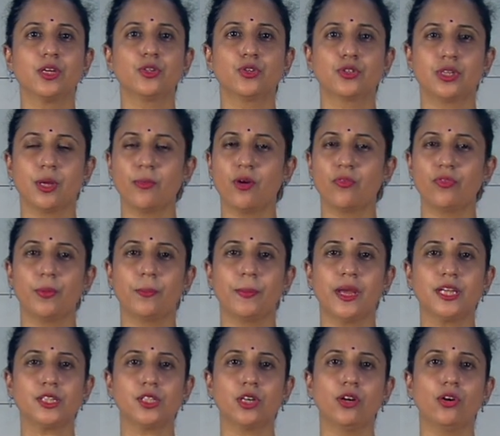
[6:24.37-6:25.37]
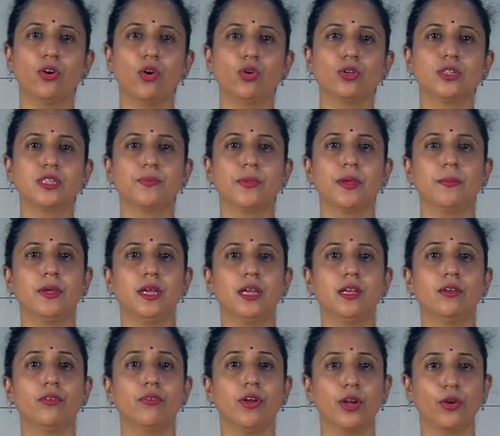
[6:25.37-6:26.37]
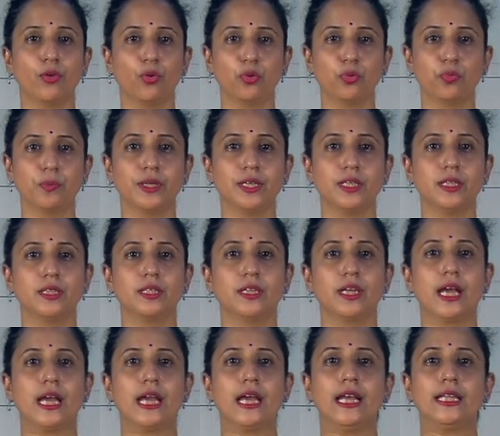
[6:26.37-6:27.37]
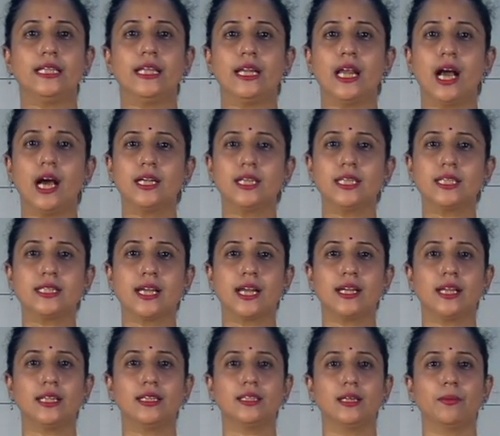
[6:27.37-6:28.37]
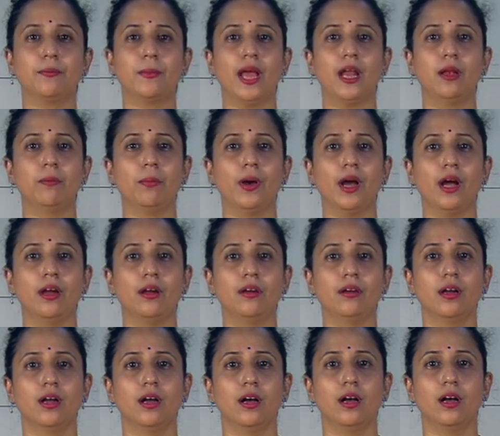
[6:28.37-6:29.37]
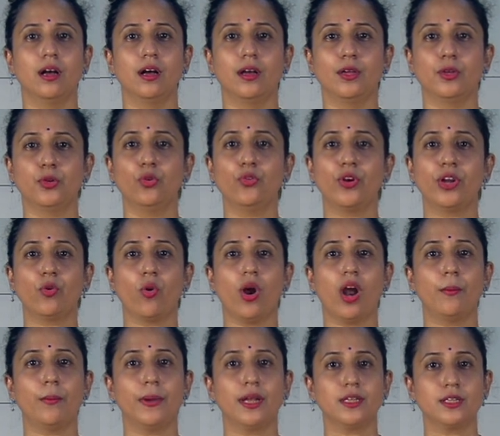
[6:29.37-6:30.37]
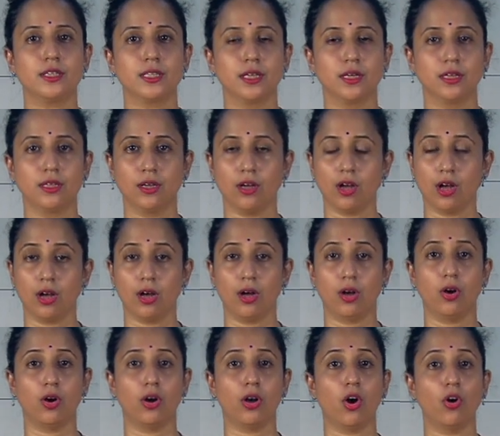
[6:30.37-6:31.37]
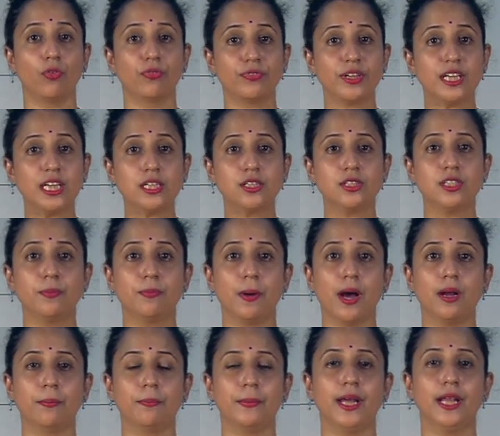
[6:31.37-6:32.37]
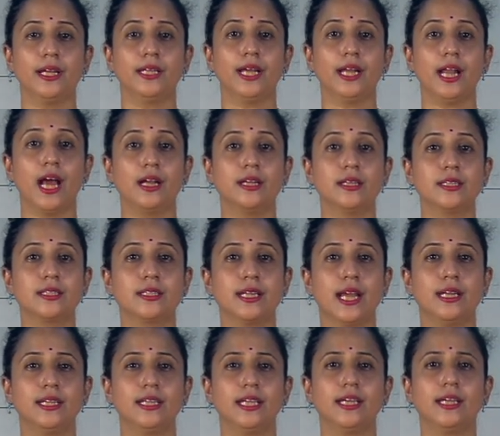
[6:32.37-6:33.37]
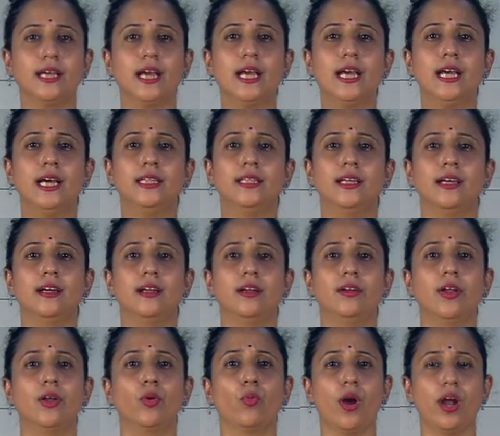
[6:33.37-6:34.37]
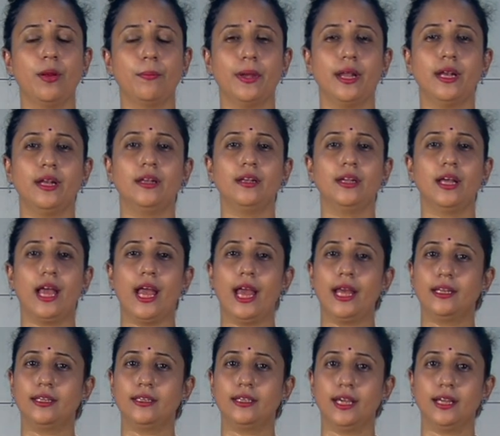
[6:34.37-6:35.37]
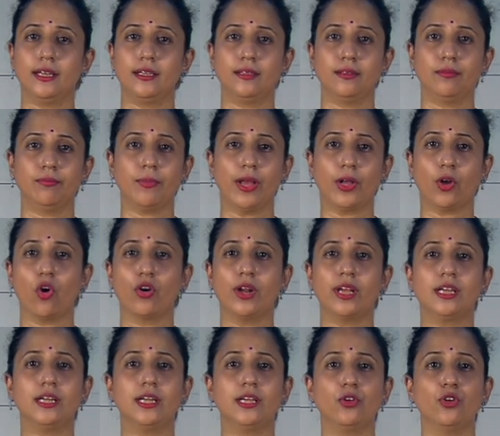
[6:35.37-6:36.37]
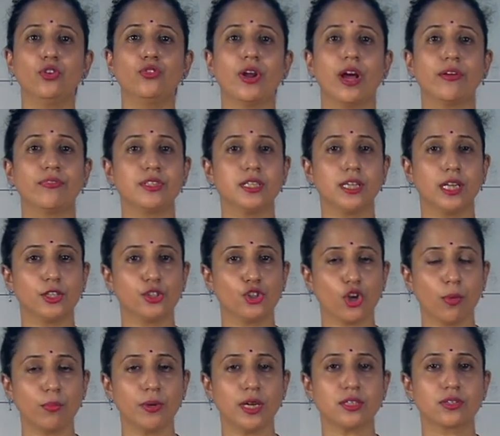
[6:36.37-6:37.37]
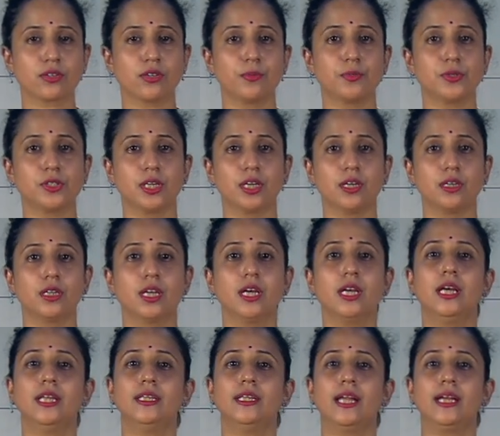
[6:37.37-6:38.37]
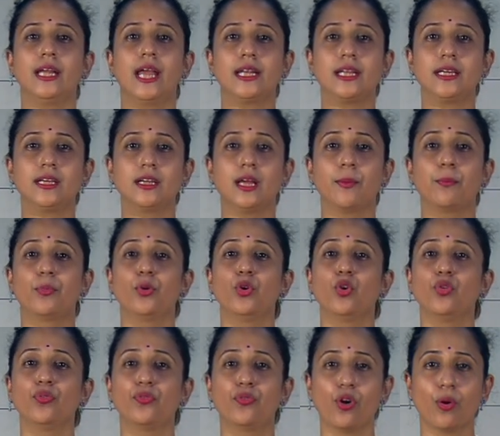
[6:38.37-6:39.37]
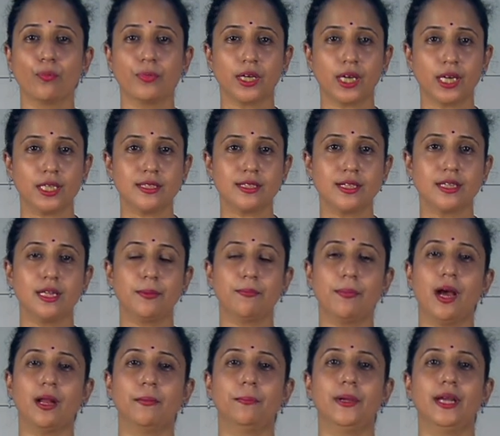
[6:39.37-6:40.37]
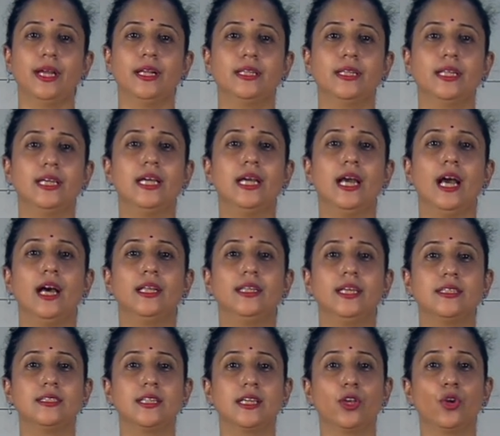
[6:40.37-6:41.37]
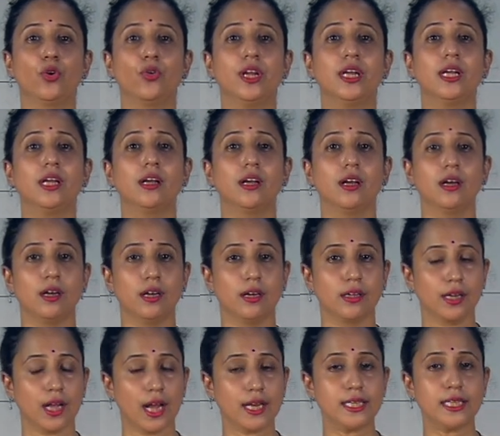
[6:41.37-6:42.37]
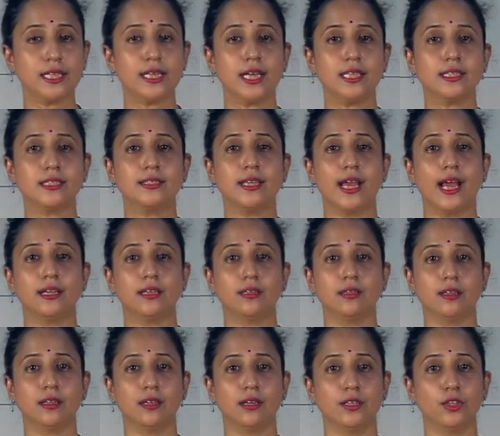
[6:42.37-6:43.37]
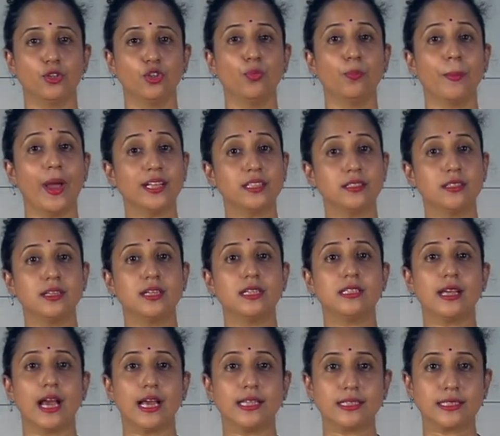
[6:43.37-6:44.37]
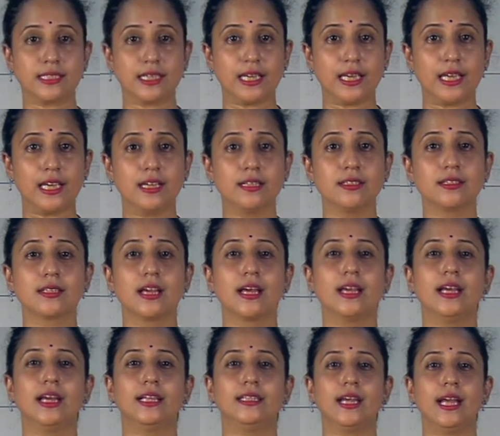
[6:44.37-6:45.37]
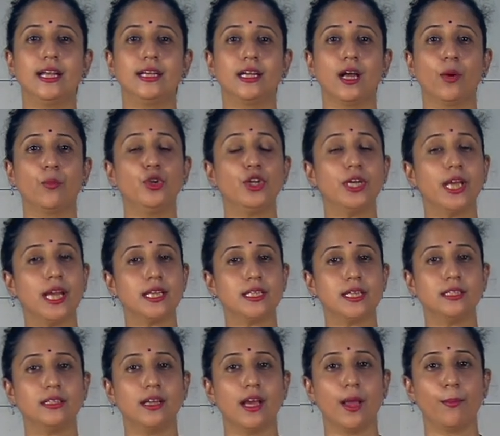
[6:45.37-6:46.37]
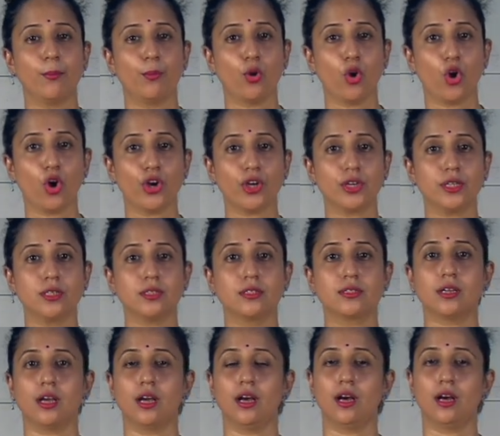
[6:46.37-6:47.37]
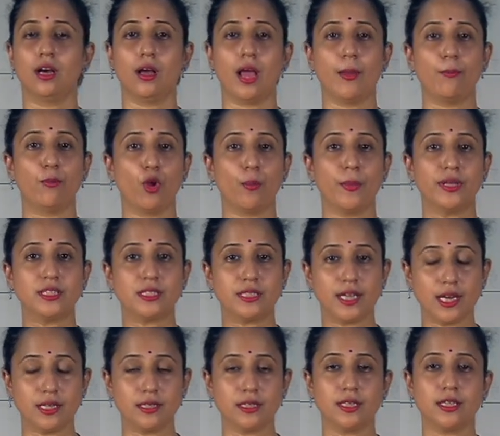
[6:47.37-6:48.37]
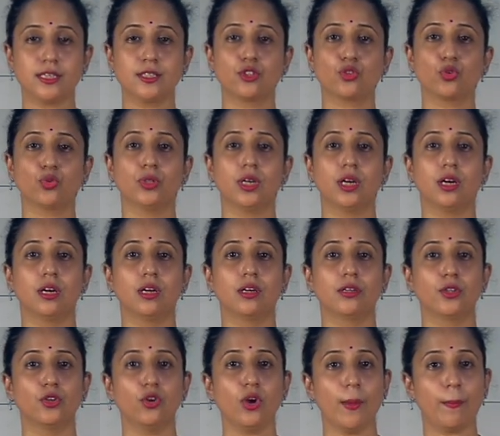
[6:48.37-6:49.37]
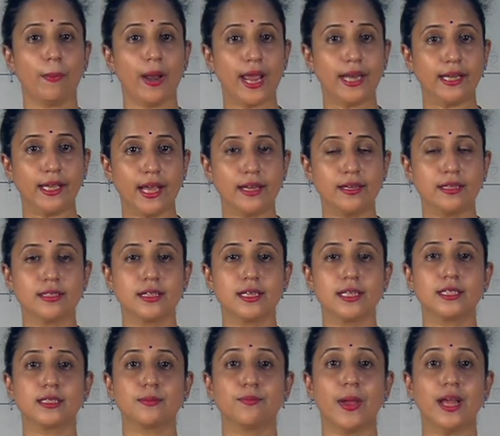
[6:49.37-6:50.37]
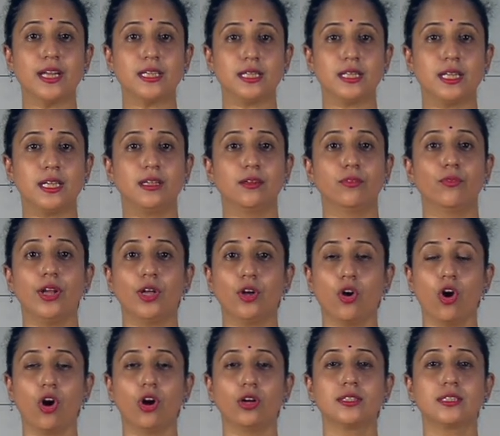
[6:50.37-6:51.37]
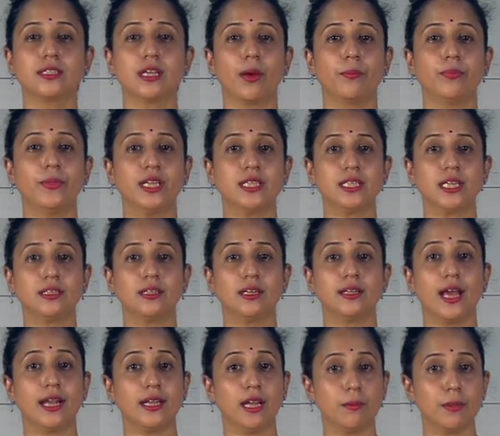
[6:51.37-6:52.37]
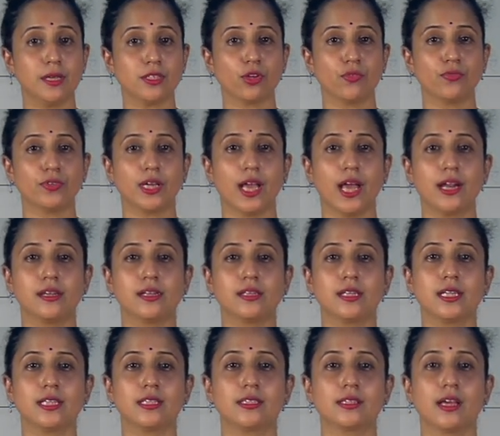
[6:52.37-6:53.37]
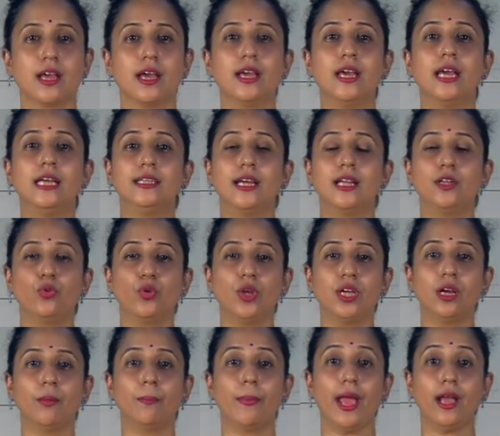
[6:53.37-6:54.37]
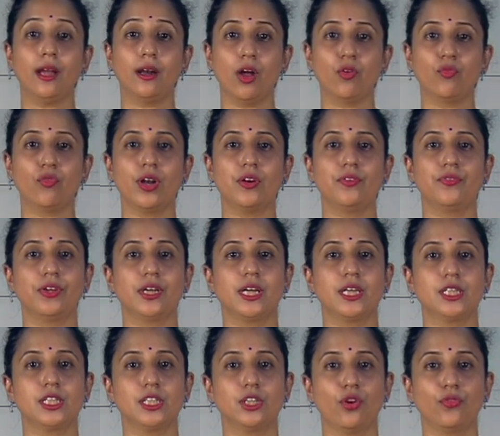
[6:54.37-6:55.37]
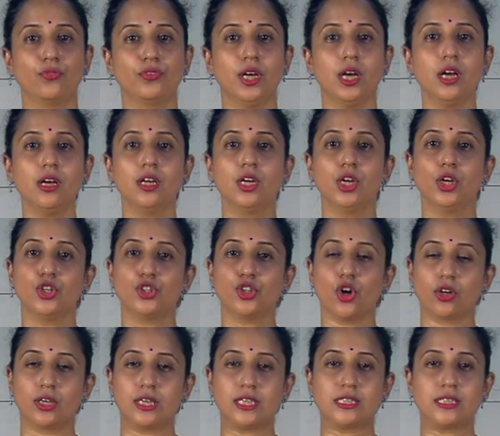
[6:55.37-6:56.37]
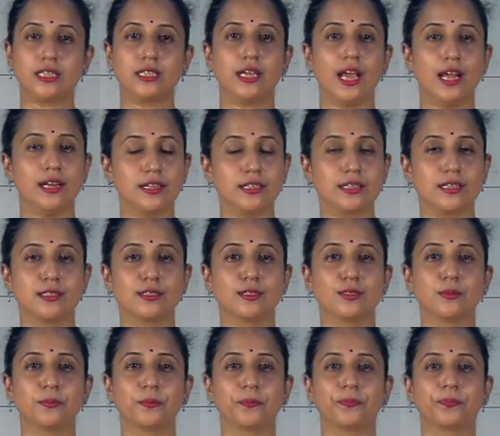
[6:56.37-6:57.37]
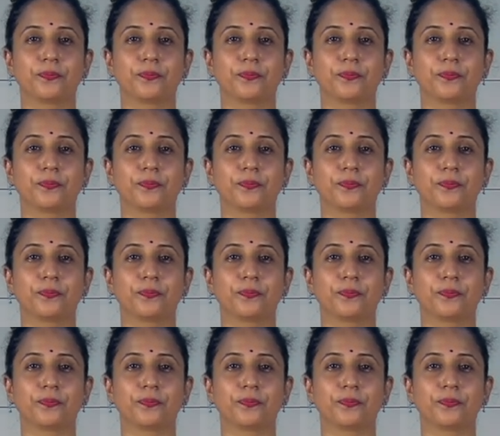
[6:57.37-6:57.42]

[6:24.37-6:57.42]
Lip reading: So, some of the major roles may be recruitment, then understanding the manpower, you know, requirement of each department, then understanding the requirement and then accordingly, you know, drafting a job description, then getting it approved from the concerned department, then securing candidates that, you know, match the desired skills, then communicating the employees' employment status to the, you know, applied candidates, maintaining records, updating the database of the candidates, then doing a background verification of the shortlisted candidates.